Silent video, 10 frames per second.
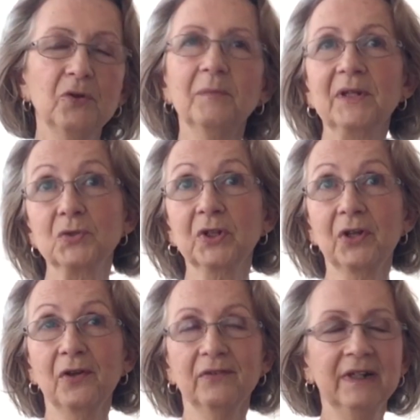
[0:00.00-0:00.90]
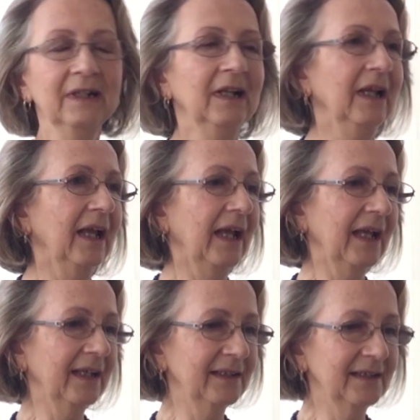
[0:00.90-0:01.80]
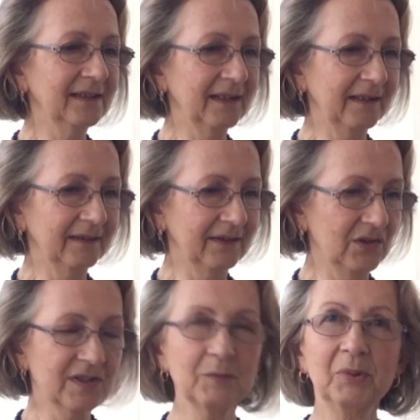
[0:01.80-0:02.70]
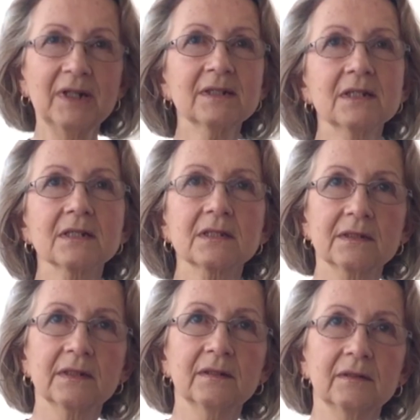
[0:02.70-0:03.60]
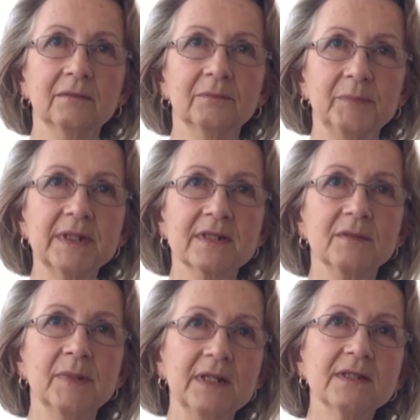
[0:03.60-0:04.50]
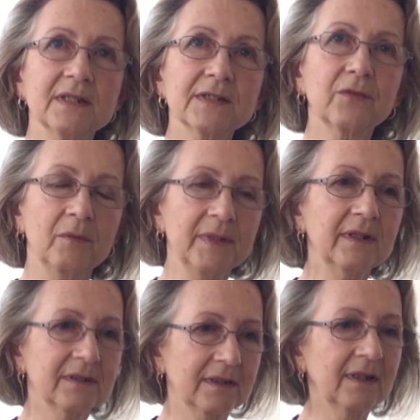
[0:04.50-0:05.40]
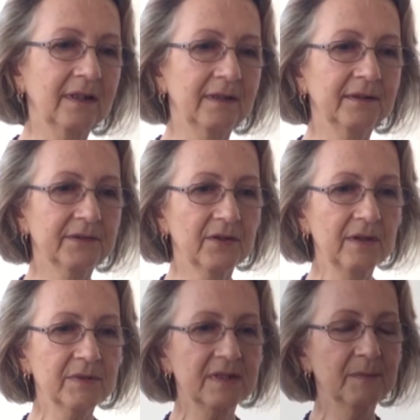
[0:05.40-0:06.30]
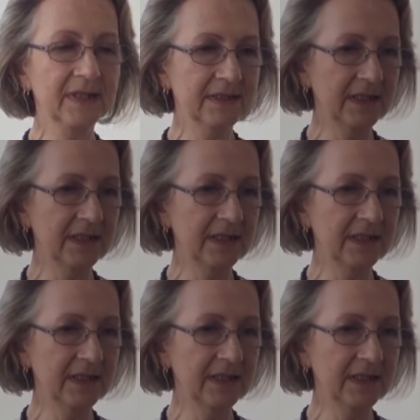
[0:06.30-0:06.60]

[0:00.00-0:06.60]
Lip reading: room, I took it over, and used to practice little bits and pieces from it. And so that was in my